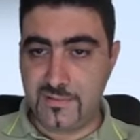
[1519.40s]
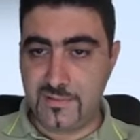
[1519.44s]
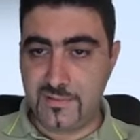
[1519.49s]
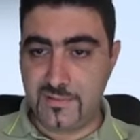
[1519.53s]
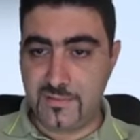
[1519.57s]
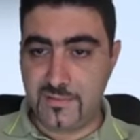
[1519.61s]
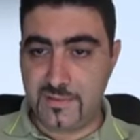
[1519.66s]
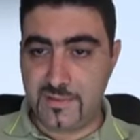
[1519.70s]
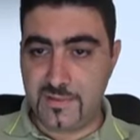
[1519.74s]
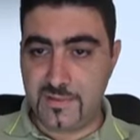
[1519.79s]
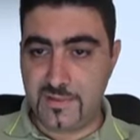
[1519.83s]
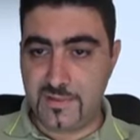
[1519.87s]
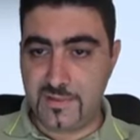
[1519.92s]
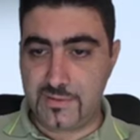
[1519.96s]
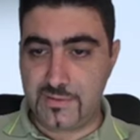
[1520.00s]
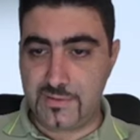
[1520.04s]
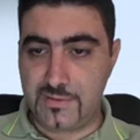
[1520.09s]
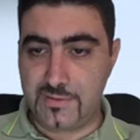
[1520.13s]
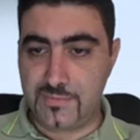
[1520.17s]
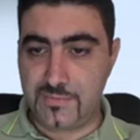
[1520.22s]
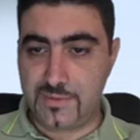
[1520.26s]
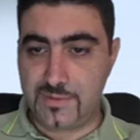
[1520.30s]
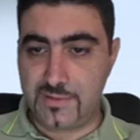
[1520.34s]
Okay,
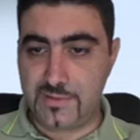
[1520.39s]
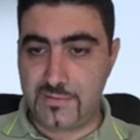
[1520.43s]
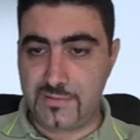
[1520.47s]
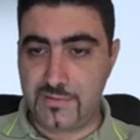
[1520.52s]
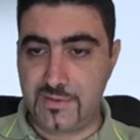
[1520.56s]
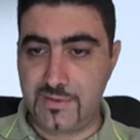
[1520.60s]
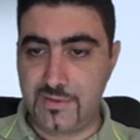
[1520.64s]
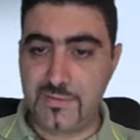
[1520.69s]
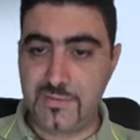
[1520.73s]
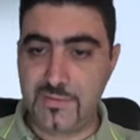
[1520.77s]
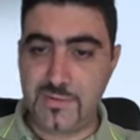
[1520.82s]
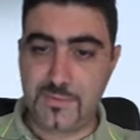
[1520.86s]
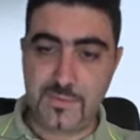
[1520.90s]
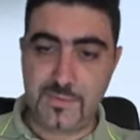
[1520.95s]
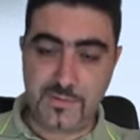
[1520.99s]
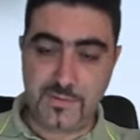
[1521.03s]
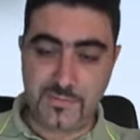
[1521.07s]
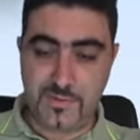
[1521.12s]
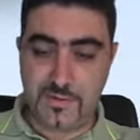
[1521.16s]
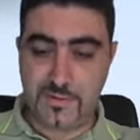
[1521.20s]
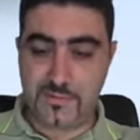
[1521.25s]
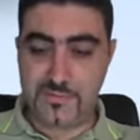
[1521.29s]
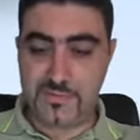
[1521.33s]
so we need to give it a bit
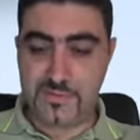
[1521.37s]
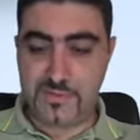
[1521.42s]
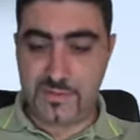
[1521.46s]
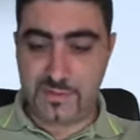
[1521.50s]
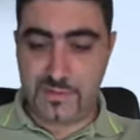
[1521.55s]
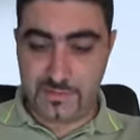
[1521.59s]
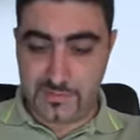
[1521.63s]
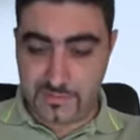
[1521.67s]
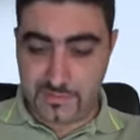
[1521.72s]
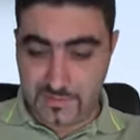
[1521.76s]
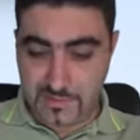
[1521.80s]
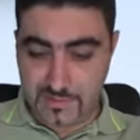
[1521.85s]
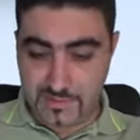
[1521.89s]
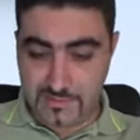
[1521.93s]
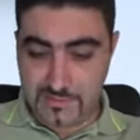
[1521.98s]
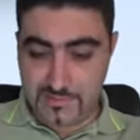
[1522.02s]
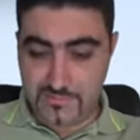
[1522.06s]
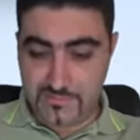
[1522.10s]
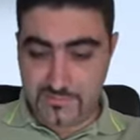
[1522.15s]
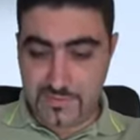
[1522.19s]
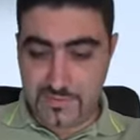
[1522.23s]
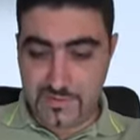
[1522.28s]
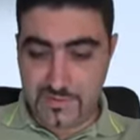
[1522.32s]
of offset.
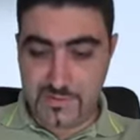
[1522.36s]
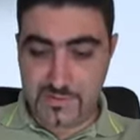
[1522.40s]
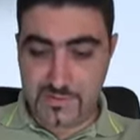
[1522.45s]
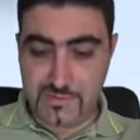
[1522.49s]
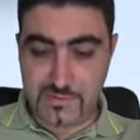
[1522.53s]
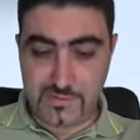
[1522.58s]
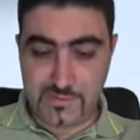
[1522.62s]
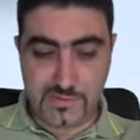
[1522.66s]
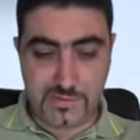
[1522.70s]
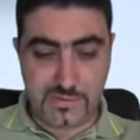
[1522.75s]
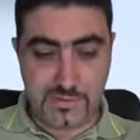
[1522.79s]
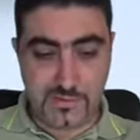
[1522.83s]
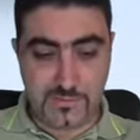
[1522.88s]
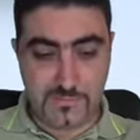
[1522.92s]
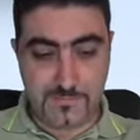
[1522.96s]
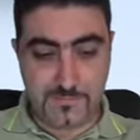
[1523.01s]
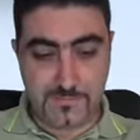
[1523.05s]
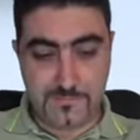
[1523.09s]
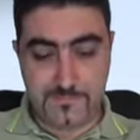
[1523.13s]
That's very interesting.